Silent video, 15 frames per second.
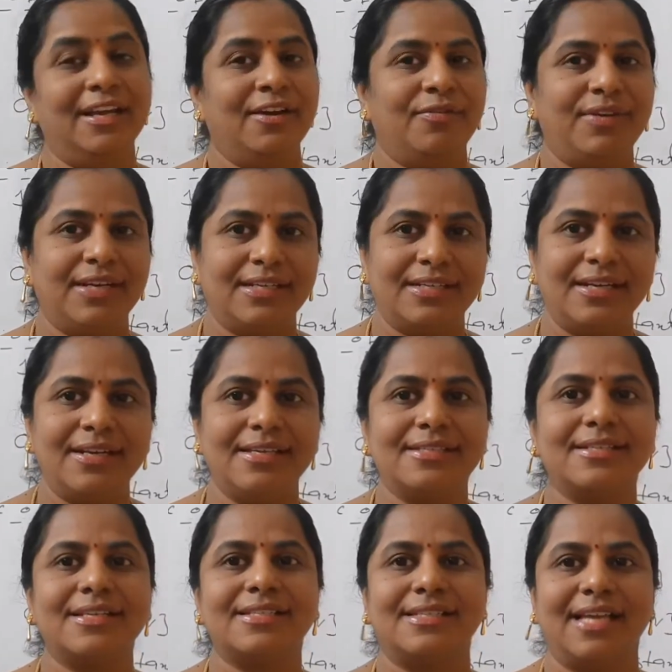Friction
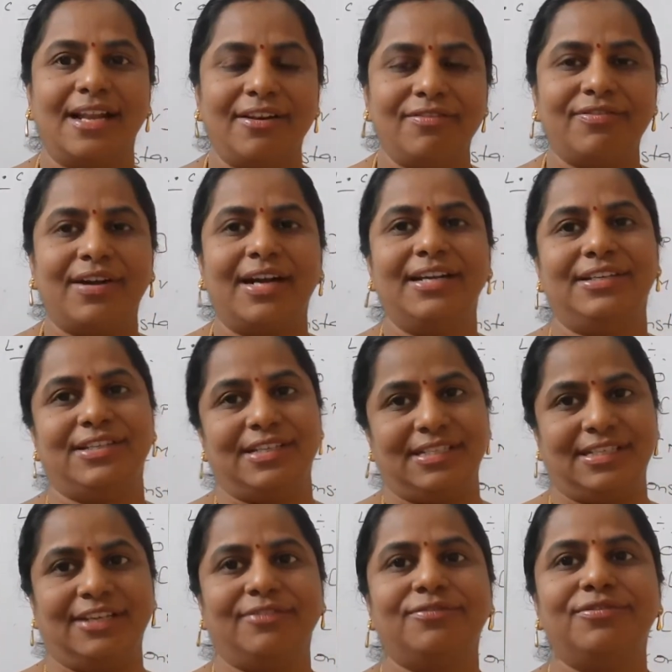is a
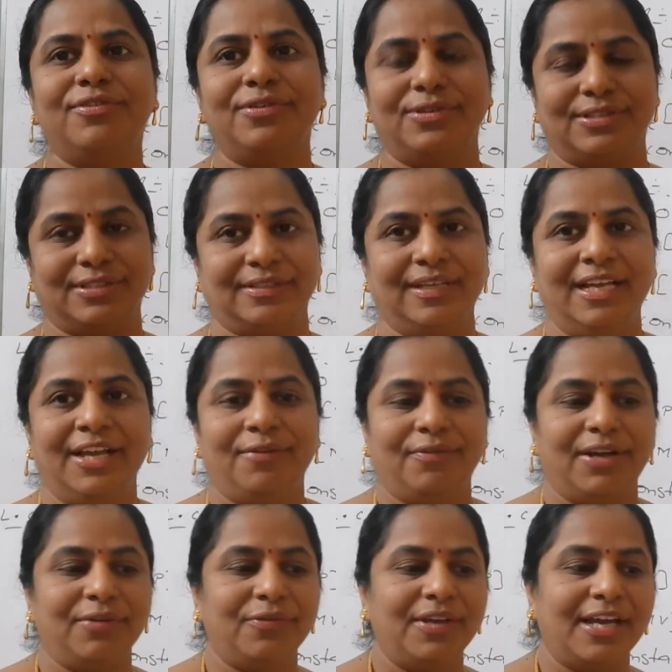self-adjusting force.
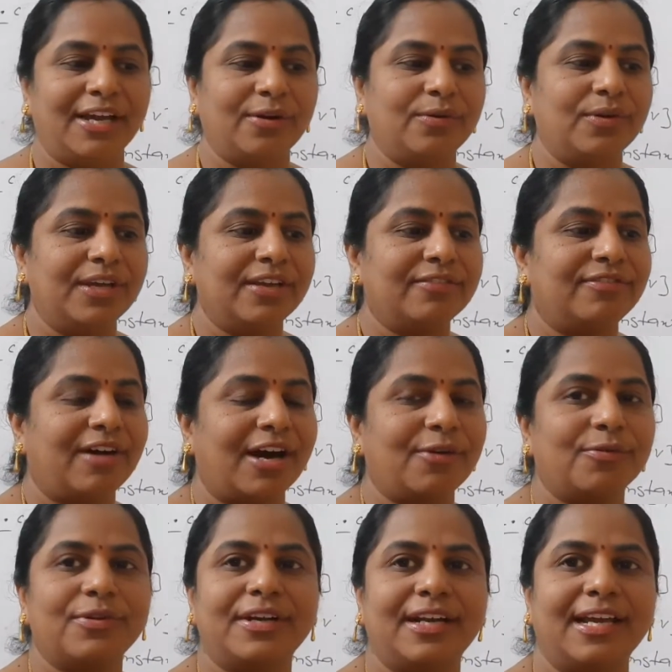When we are going
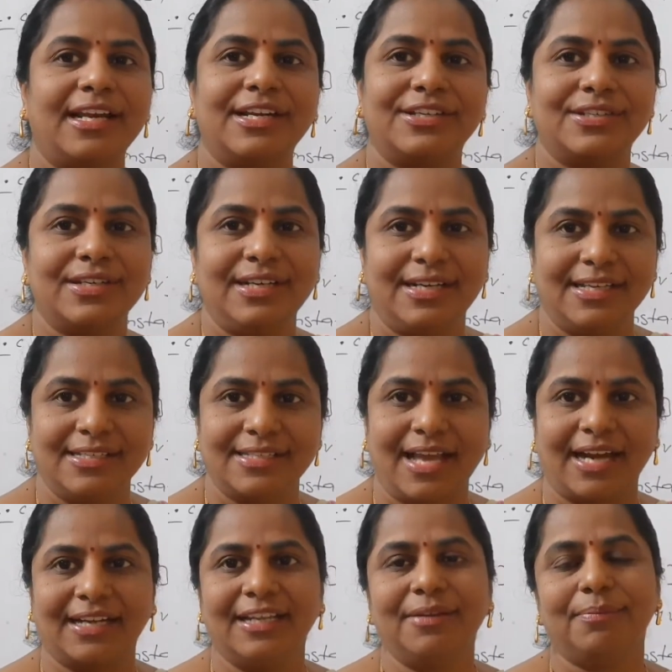forward direction, it is
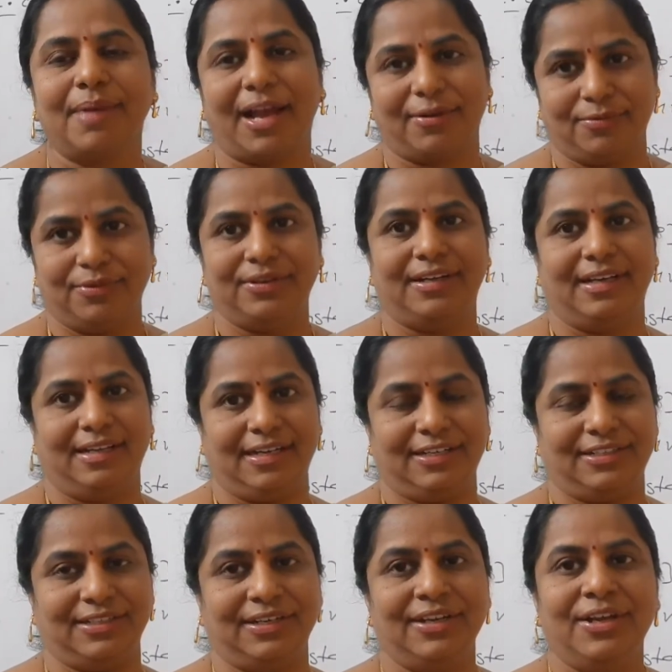acting backward
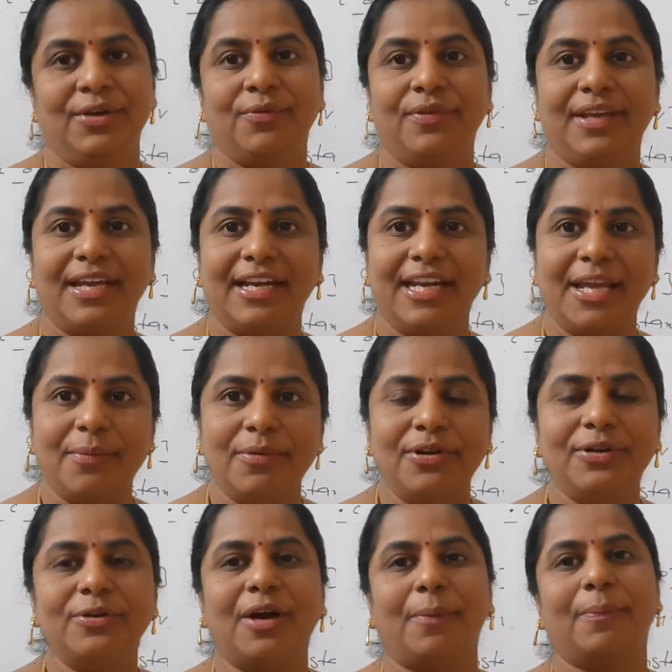direction. We can able
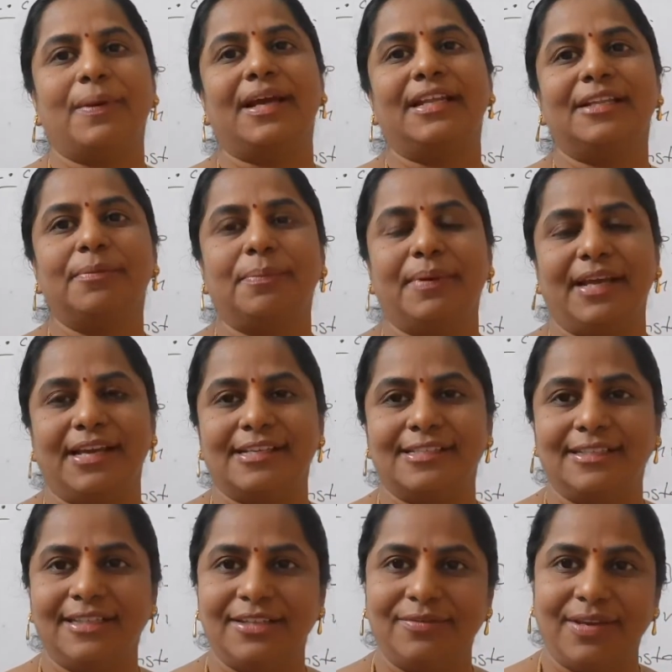to apply the brakes
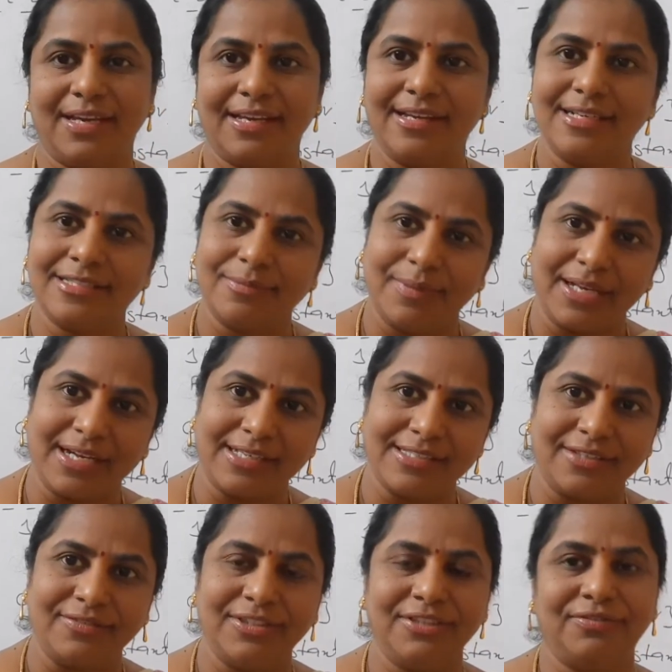in the vehicles because
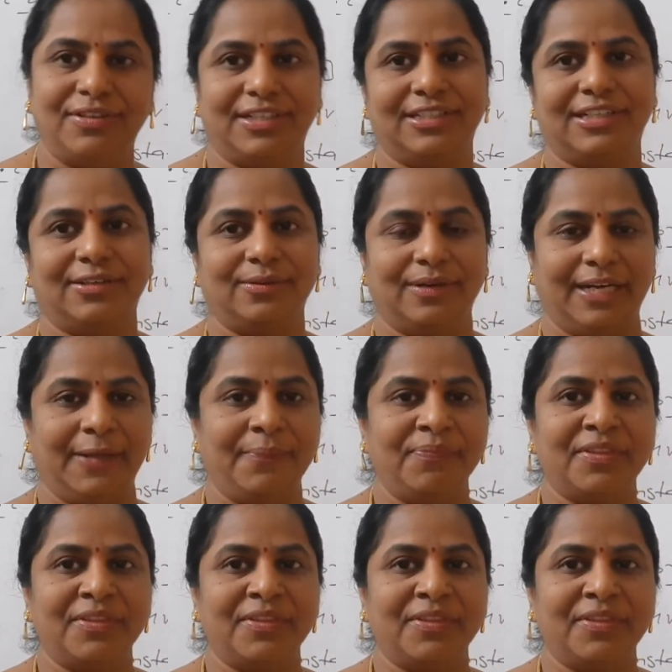of the friction only.